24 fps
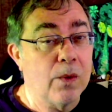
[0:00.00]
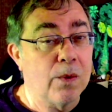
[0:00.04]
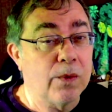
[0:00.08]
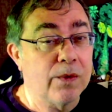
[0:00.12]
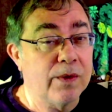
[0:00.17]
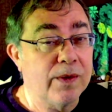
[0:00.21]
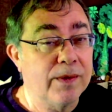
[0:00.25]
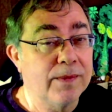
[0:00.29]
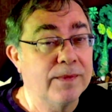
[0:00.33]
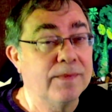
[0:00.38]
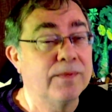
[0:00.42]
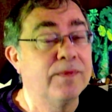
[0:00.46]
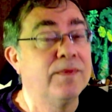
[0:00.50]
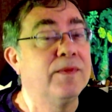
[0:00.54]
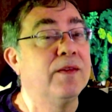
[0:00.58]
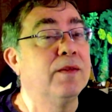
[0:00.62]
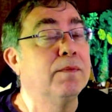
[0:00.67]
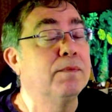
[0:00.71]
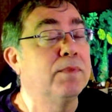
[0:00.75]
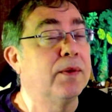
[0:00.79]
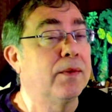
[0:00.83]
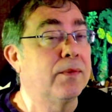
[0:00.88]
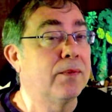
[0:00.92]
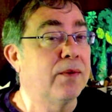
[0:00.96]
gold,
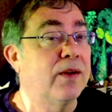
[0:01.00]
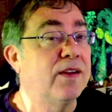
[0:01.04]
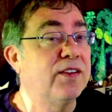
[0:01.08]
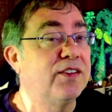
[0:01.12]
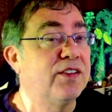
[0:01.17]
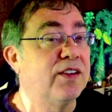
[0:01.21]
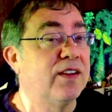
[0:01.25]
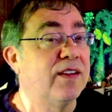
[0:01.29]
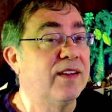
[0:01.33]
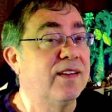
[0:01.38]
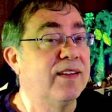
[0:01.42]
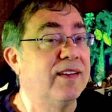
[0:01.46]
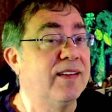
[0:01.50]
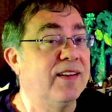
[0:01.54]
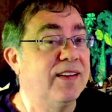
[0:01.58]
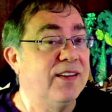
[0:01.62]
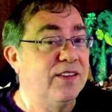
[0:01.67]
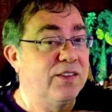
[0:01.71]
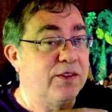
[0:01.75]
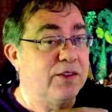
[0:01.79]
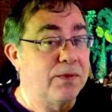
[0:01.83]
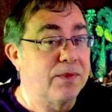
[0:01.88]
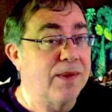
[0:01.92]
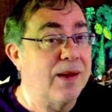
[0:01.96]
but Russia
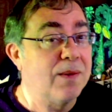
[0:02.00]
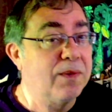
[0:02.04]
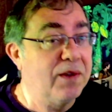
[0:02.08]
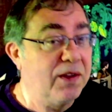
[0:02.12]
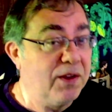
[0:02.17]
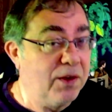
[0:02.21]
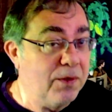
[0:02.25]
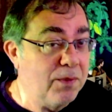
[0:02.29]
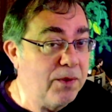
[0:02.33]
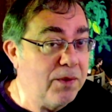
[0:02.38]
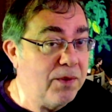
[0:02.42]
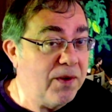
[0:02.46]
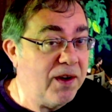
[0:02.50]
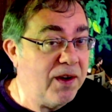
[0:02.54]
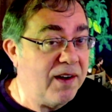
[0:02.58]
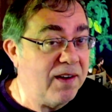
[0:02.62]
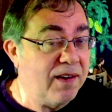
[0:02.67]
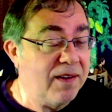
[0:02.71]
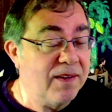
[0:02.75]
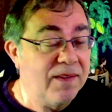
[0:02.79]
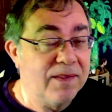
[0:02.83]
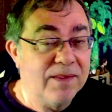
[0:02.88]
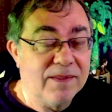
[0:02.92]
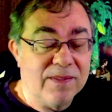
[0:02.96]
is surrounding
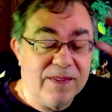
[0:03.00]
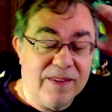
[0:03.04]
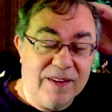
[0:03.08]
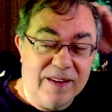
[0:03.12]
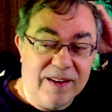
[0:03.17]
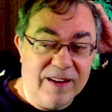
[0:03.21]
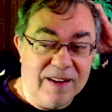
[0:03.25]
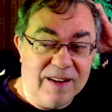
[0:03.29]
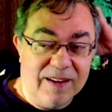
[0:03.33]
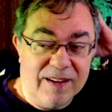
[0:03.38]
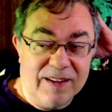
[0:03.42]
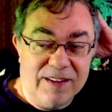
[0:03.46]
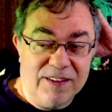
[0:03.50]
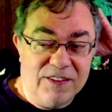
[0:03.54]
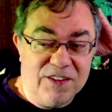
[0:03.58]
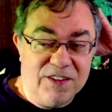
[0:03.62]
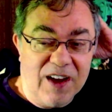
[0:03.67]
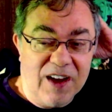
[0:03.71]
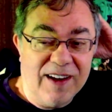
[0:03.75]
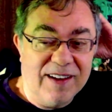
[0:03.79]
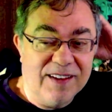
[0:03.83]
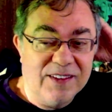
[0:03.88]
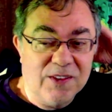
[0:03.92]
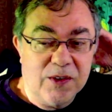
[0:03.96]
Ukraine.
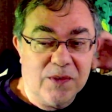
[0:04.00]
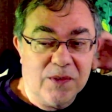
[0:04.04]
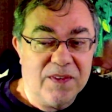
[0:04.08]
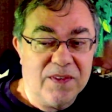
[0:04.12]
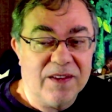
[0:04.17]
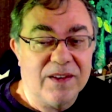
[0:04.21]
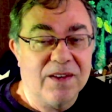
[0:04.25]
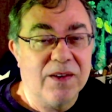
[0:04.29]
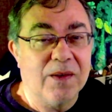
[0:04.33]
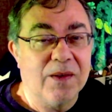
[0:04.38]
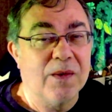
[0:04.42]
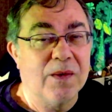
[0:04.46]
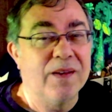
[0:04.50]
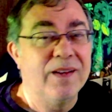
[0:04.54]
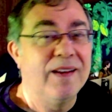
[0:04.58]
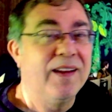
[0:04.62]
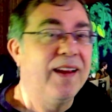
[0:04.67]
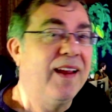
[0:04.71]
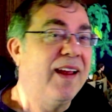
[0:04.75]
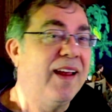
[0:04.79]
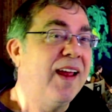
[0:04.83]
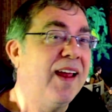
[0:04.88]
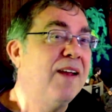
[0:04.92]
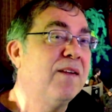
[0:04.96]
China's over there
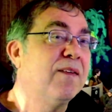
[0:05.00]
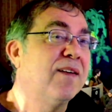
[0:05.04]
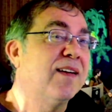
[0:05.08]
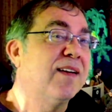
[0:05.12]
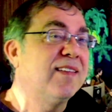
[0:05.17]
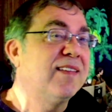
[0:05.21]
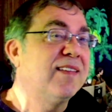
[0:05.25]
going, hey